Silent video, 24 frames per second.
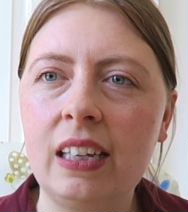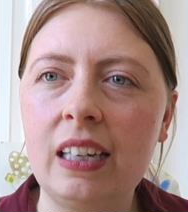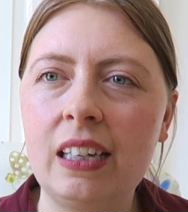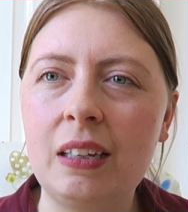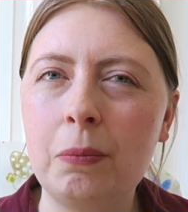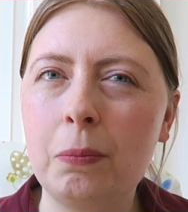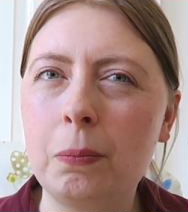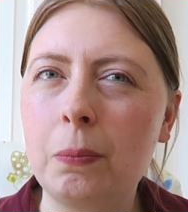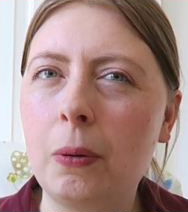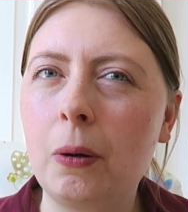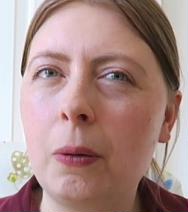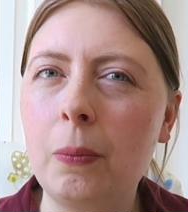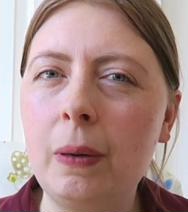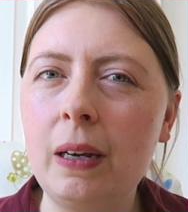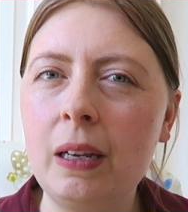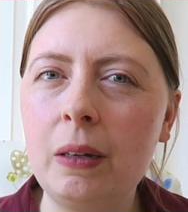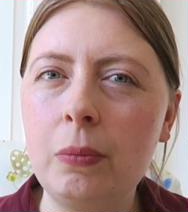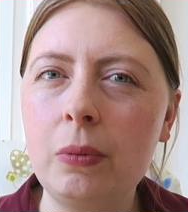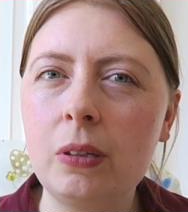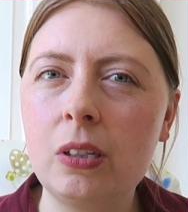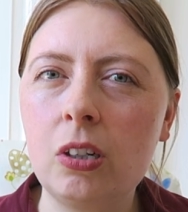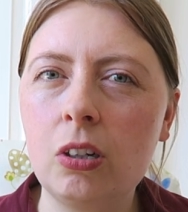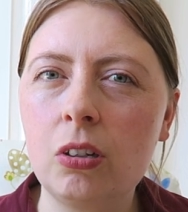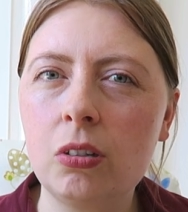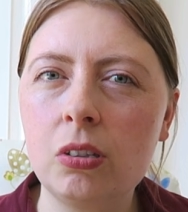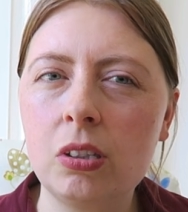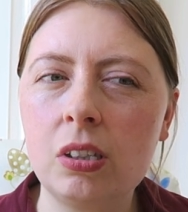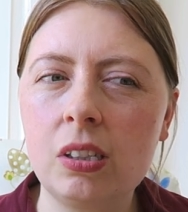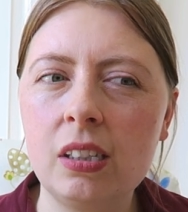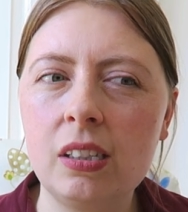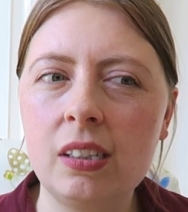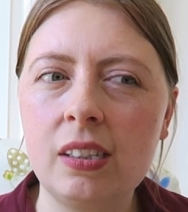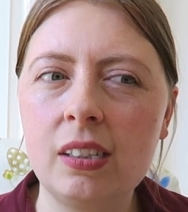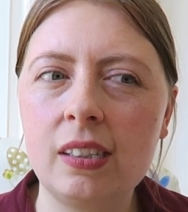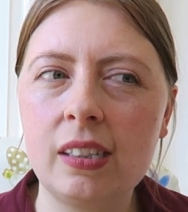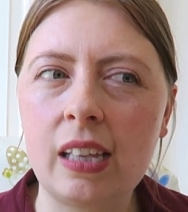it probably would cost
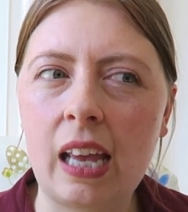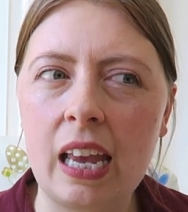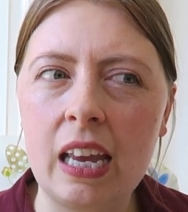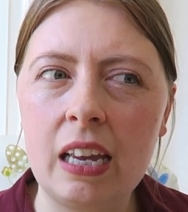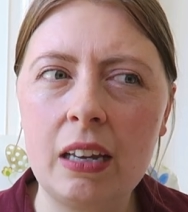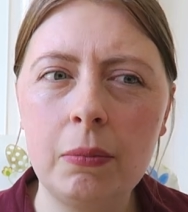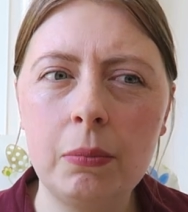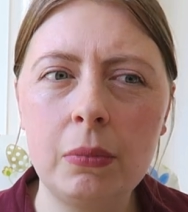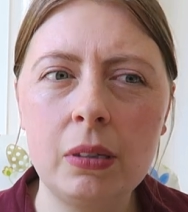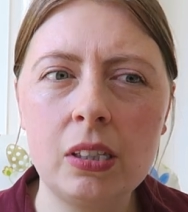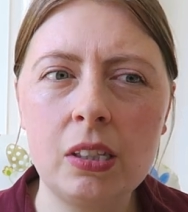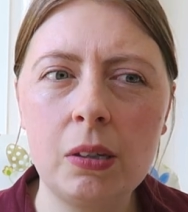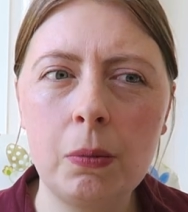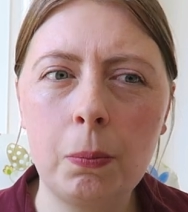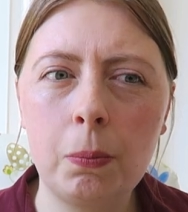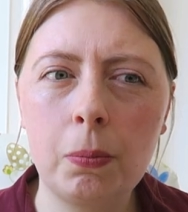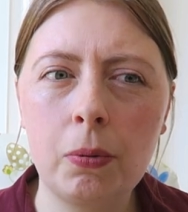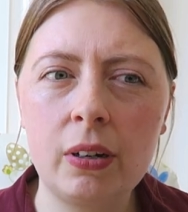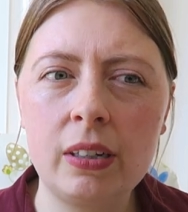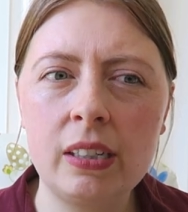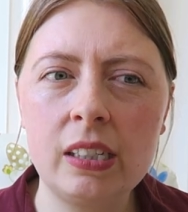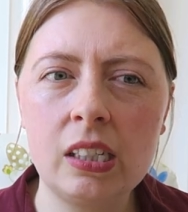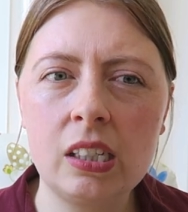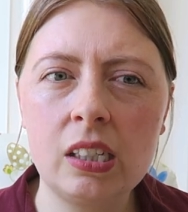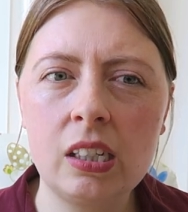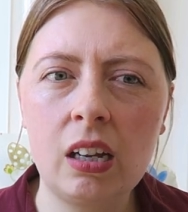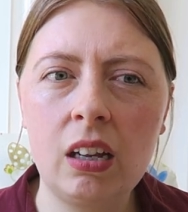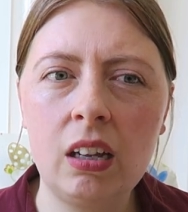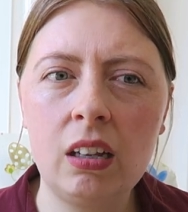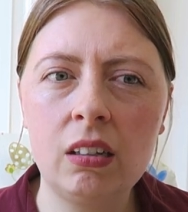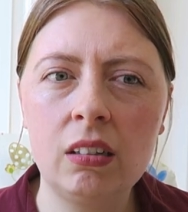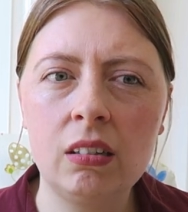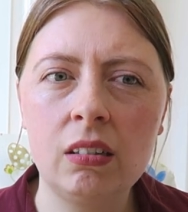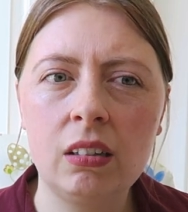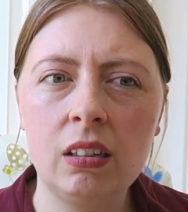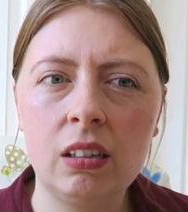the same as a
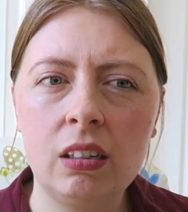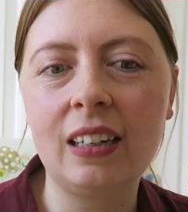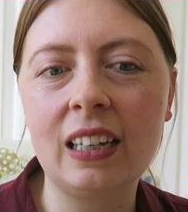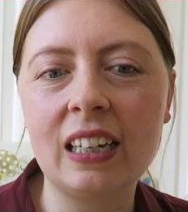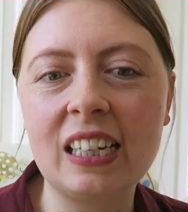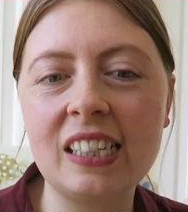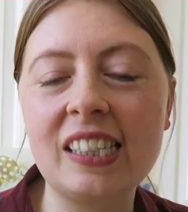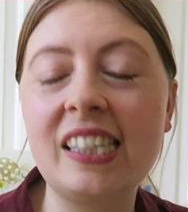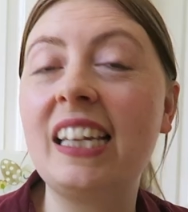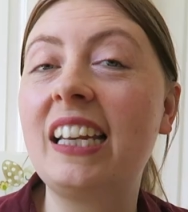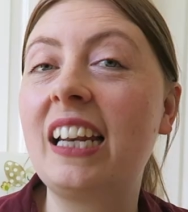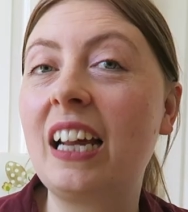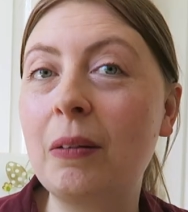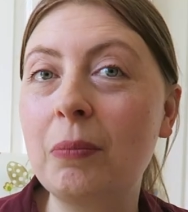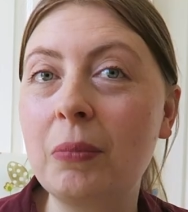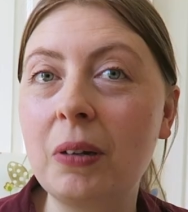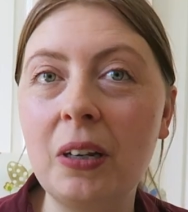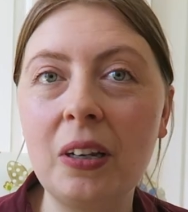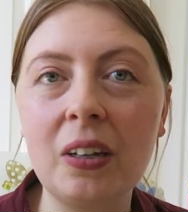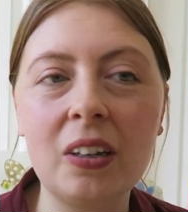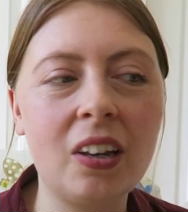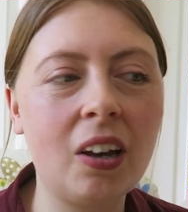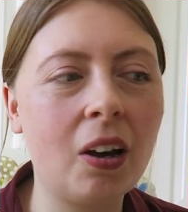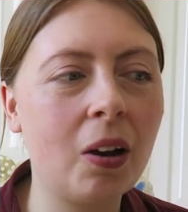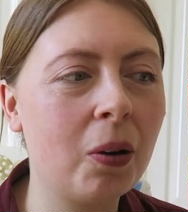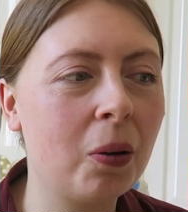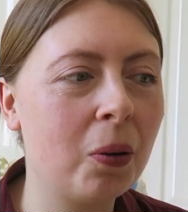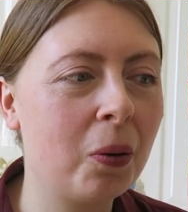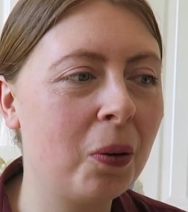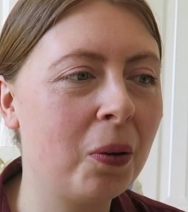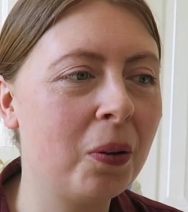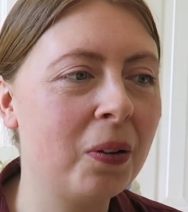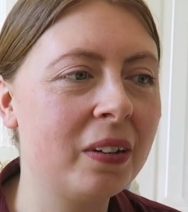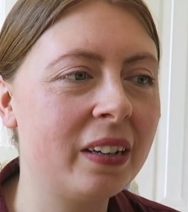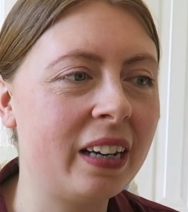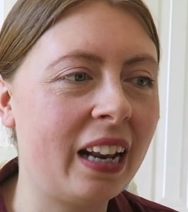printer. Like I said, I'm gonna
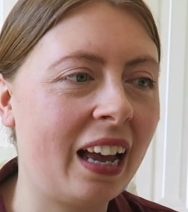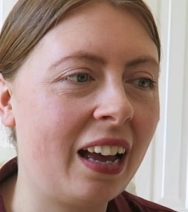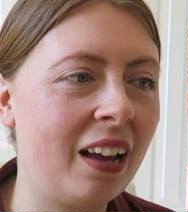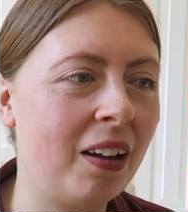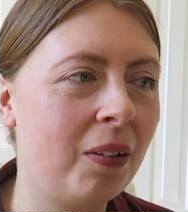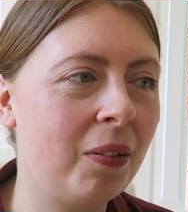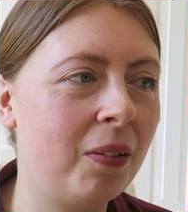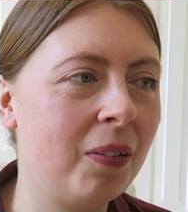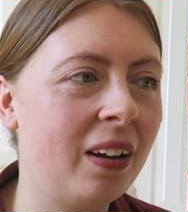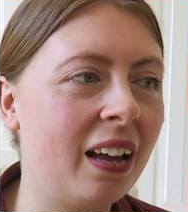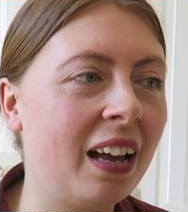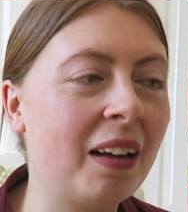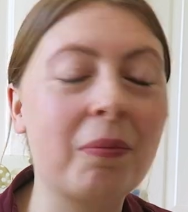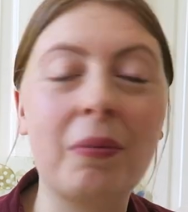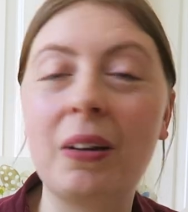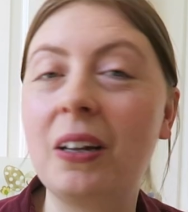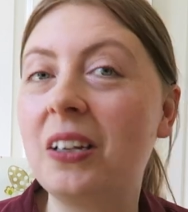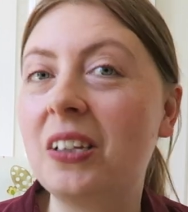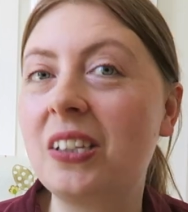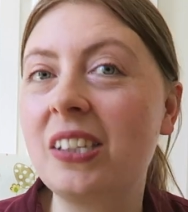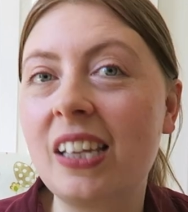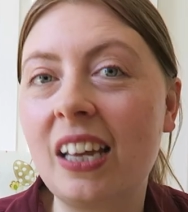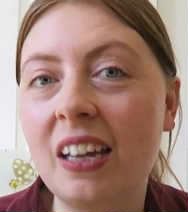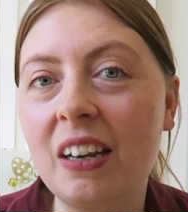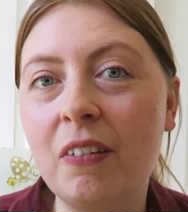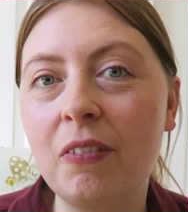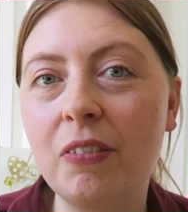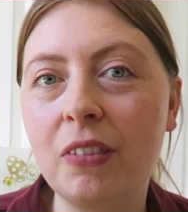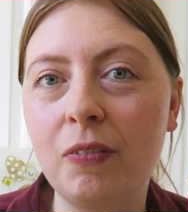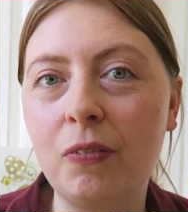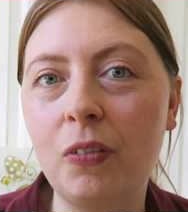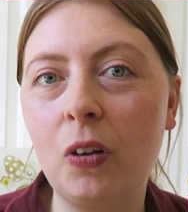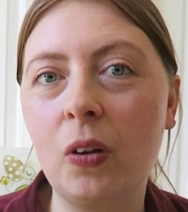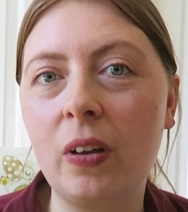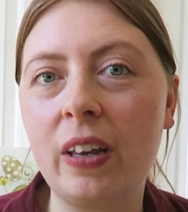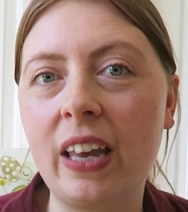go now. I'm gonna sign off the
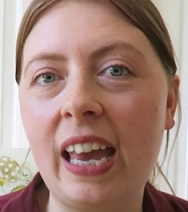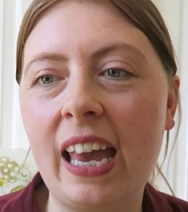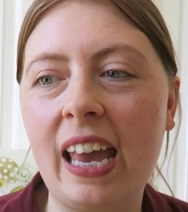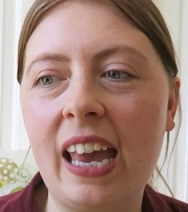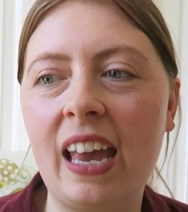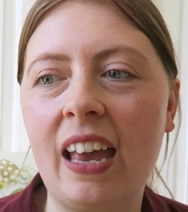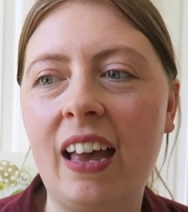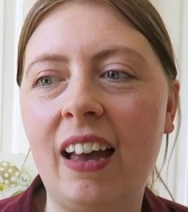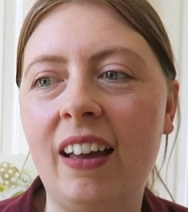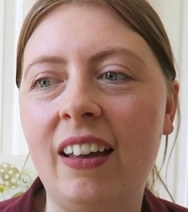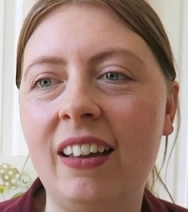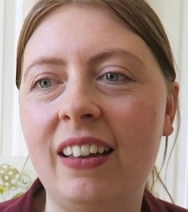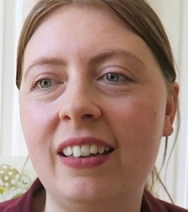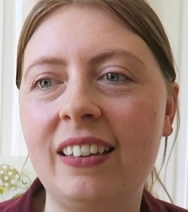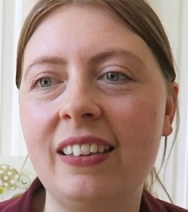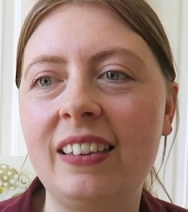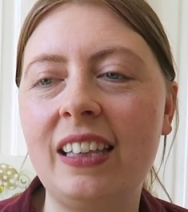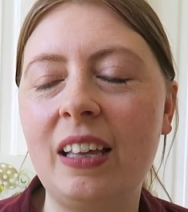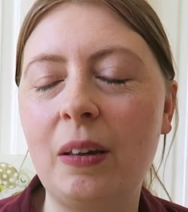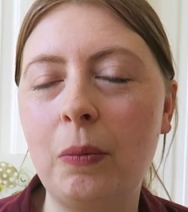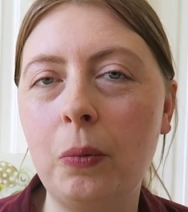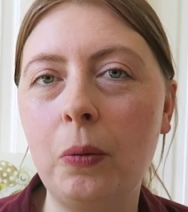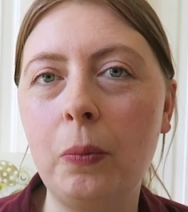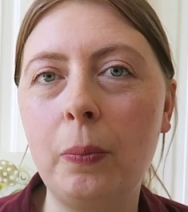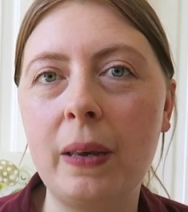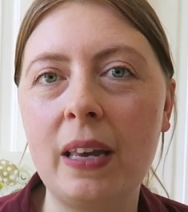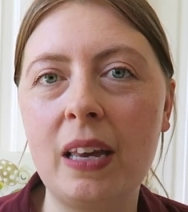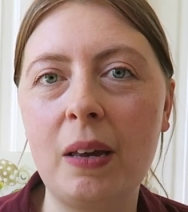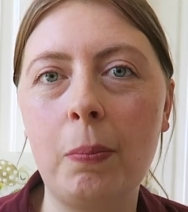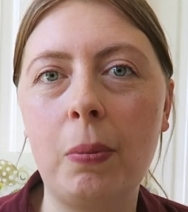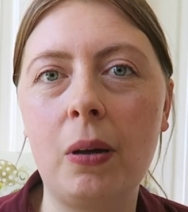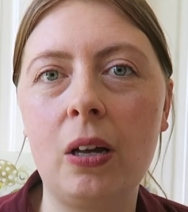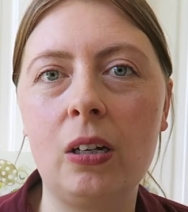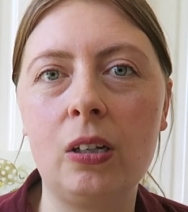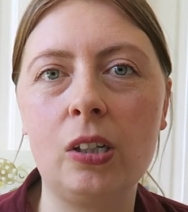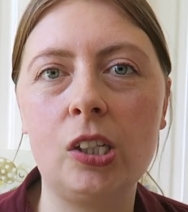blog here. There will be a
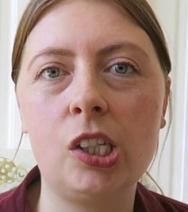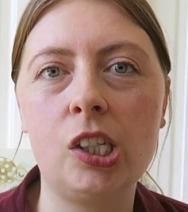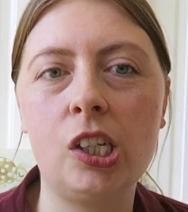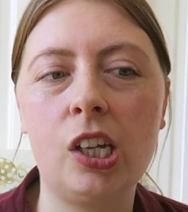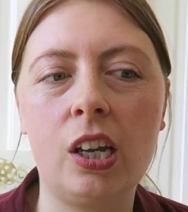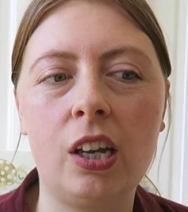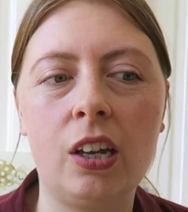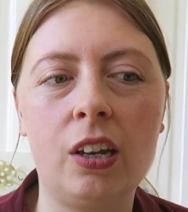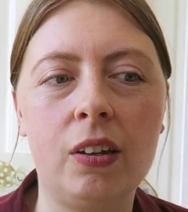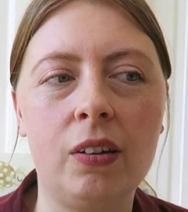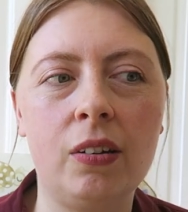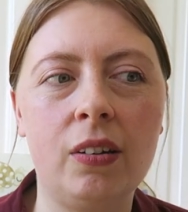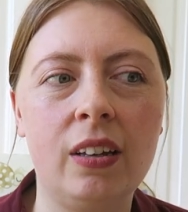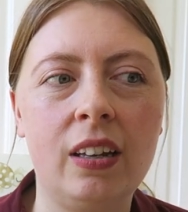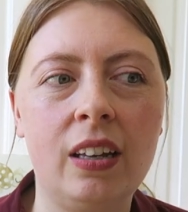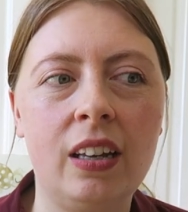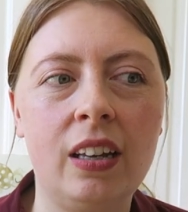part two.